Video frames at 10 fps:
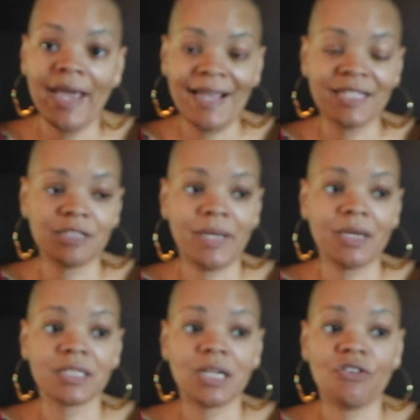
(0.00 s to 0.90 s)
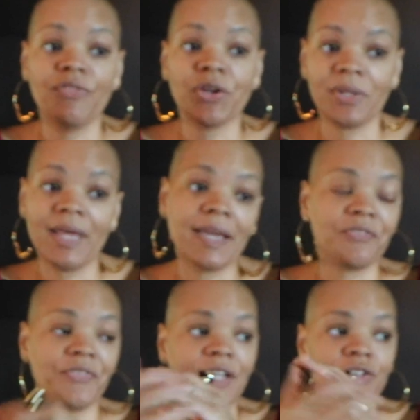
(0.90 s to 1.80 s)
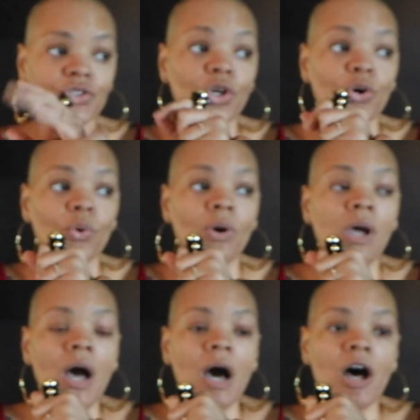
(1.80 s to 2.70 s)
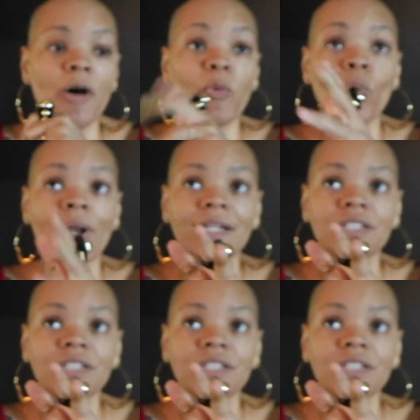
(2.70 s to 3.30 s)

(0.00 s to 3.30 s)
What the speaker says: aspect of their life. And so when I